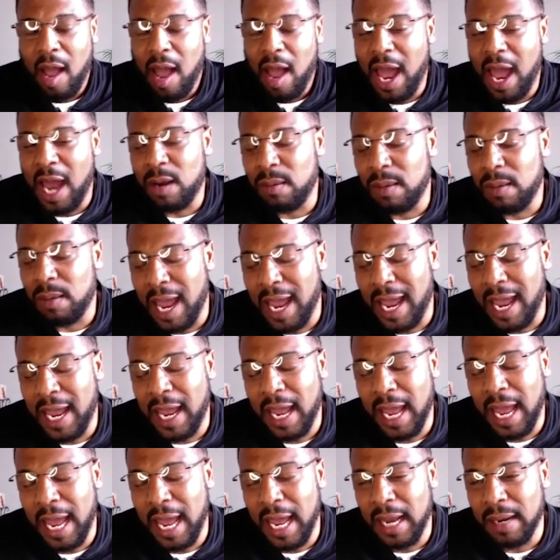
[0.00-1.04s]
And
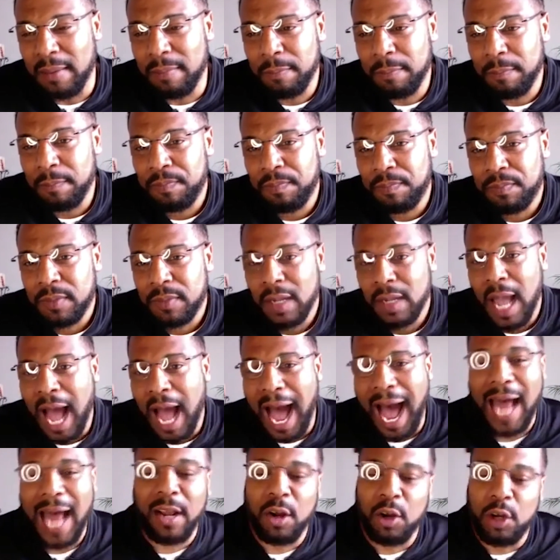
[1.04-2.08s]

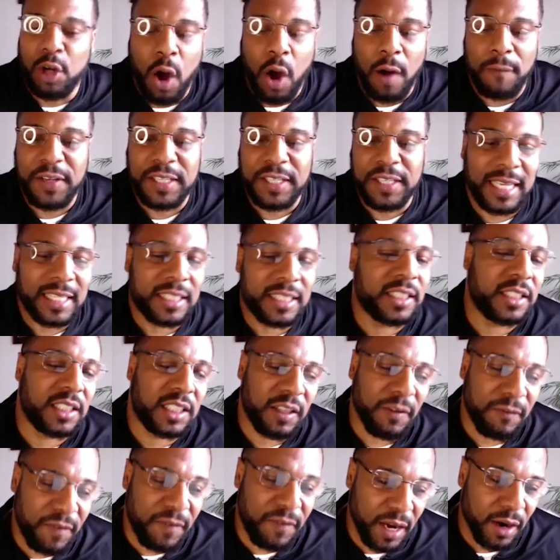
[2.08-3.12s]
I don't know if it's as
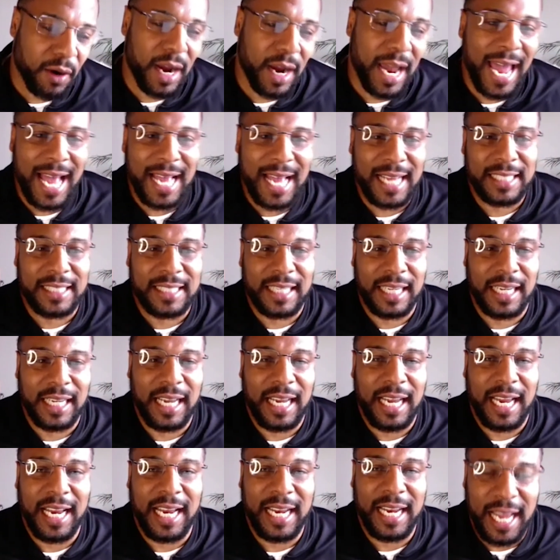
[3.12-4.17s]
severe as
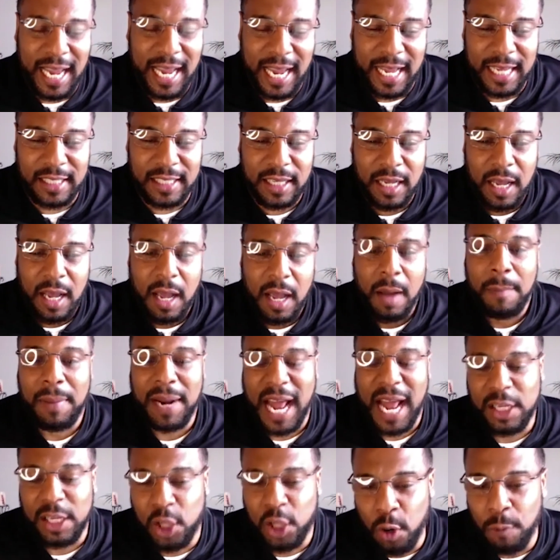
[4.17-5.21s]
it is, but
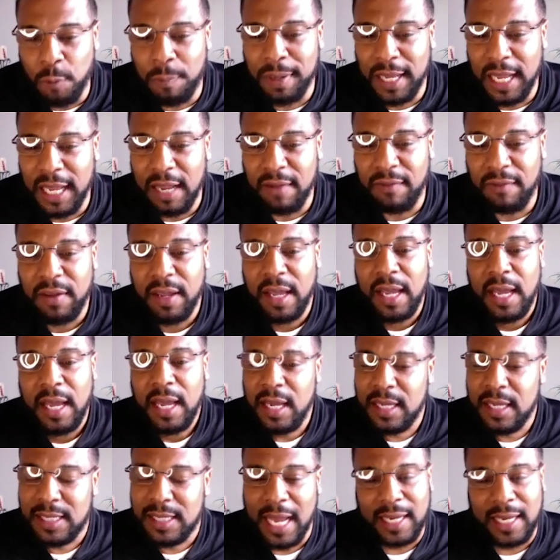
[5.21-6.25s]
I do believe
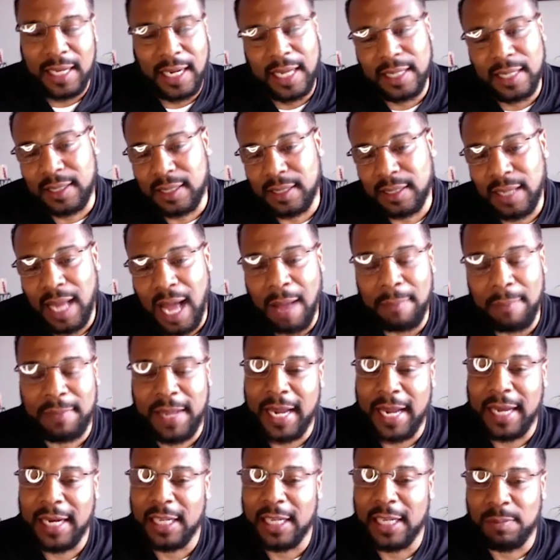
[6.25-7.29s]
he's like, listen, I'm
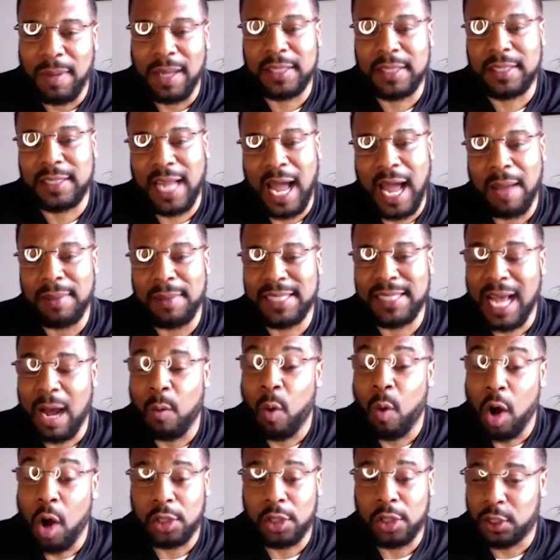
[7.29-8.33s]
taking as much time as I
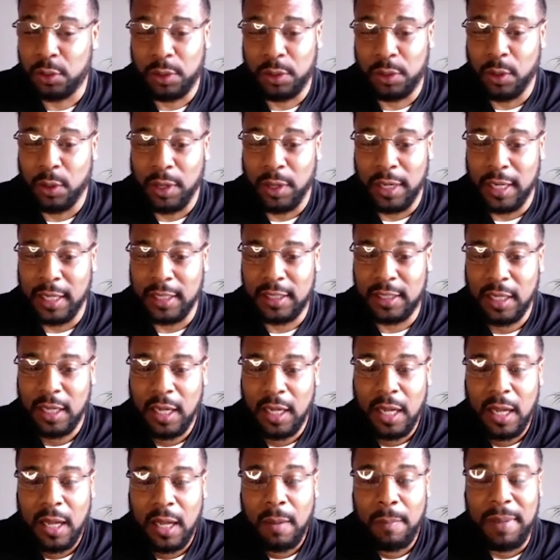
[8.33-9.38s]
want to during this
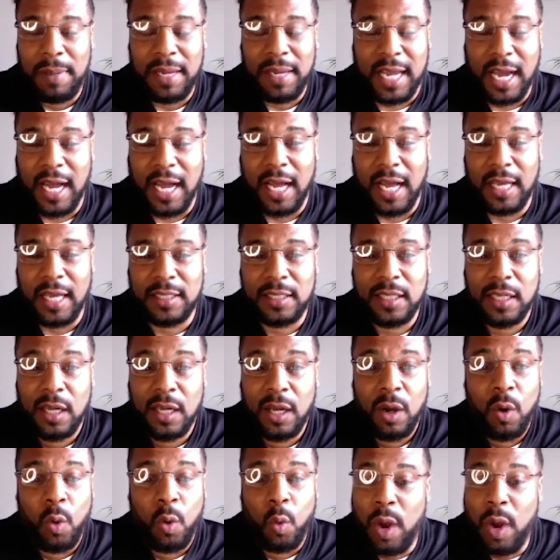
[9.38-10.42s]
because
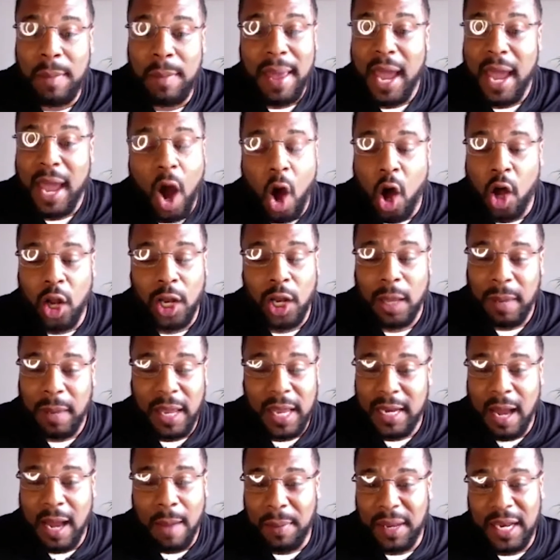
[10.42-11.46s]
we may all
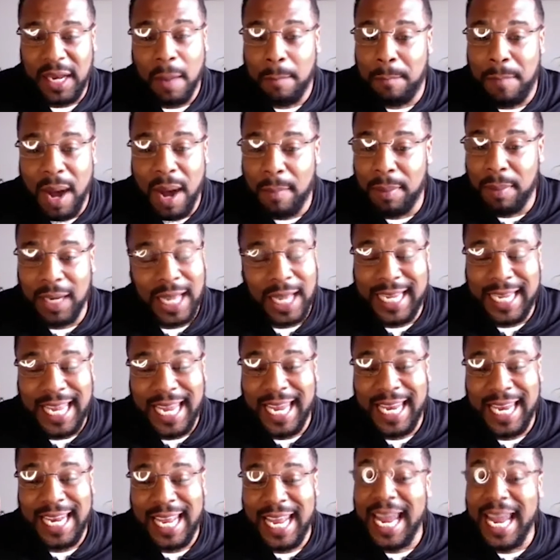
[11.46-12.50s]
end up in the bubble
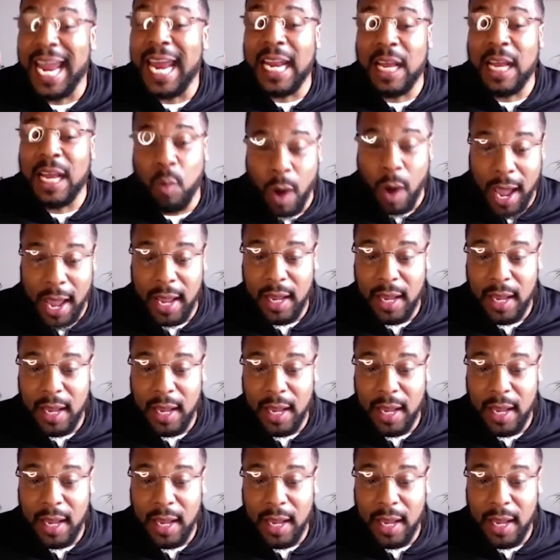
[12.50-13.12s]
again anyway.